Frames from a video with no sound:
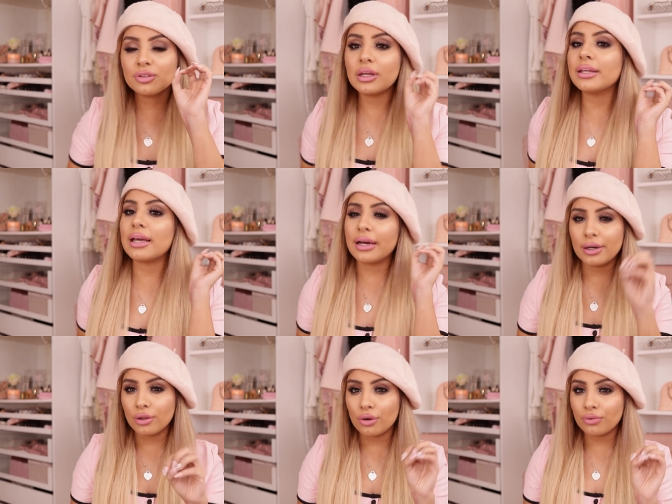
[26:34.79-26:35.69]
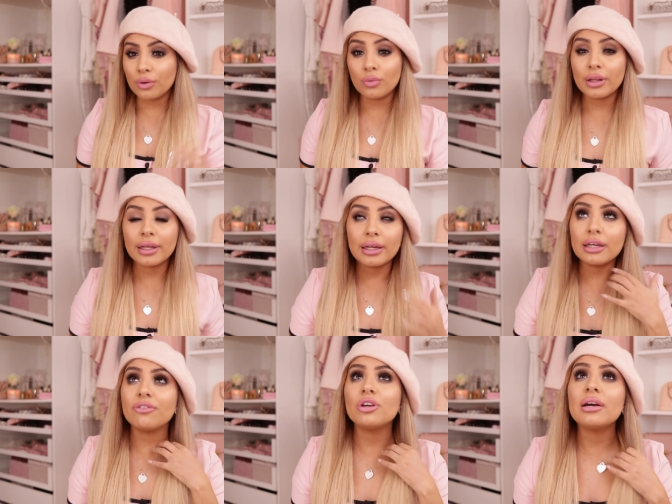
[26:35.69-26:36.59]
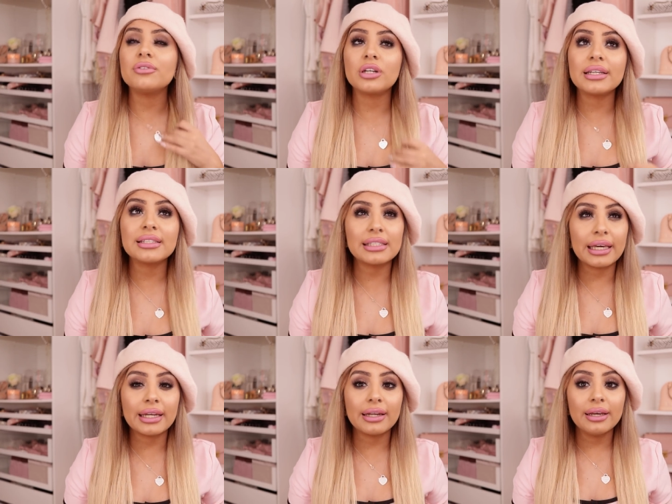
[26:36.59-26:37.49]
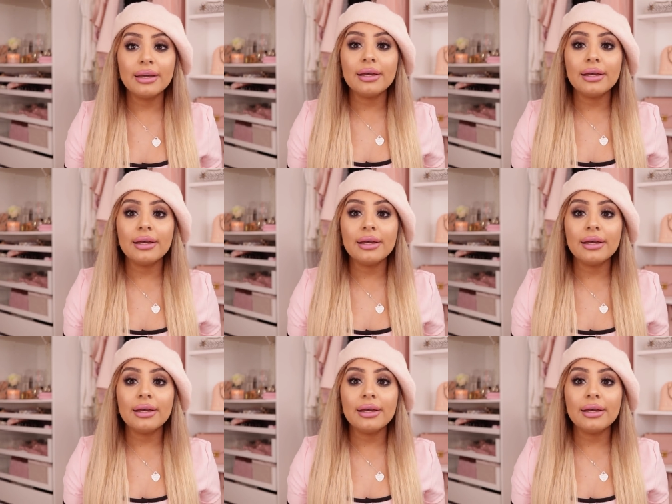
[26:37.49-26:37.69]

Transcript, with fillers: you like that glow from within if you have dry skin